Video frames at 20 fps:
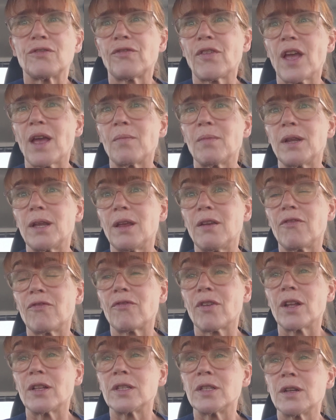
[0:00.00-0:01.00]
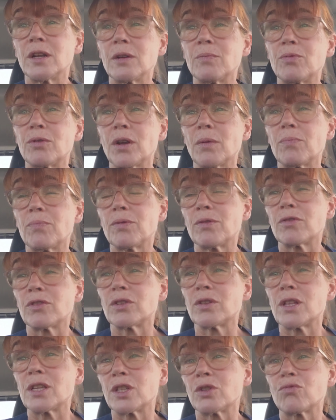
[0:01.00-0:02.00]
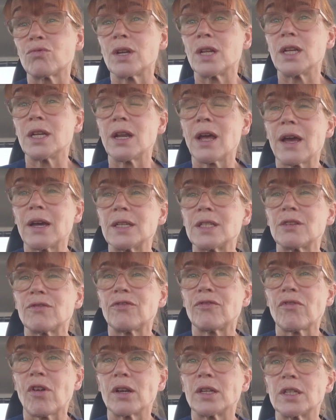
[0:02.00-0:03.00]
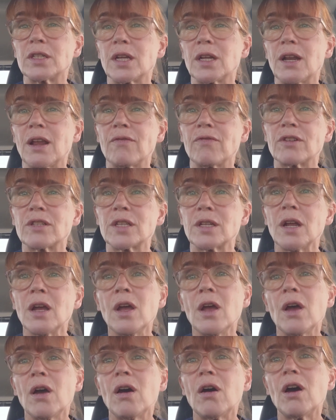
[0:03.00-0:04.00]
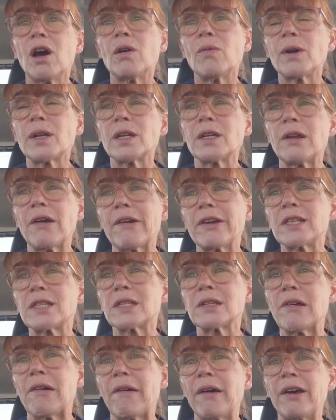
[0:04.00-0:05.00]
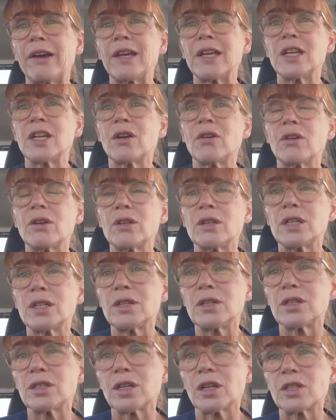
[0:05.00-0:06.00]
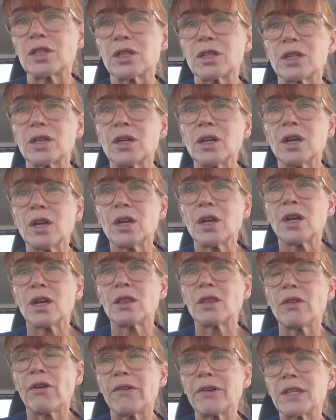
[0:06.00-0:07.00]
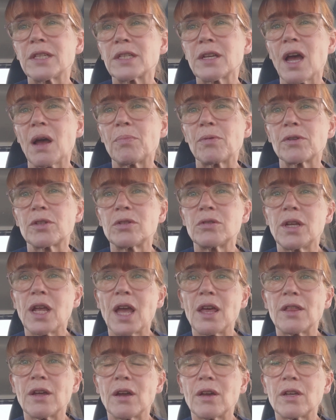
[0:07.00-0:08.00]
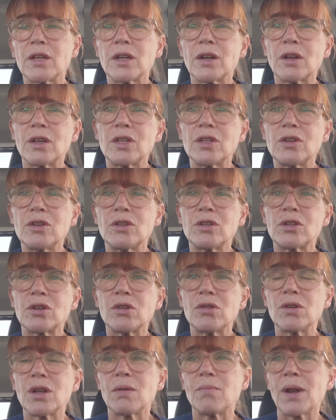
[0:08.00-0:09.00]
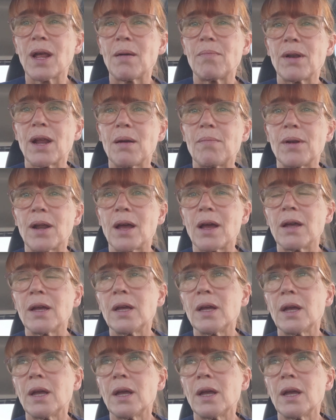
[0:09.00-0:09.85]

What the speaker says: family, friends. He put up this really nice front, and everyone said, "Oh, what a nice guy, and you're such a nice couple together, you two," and blah blah blah.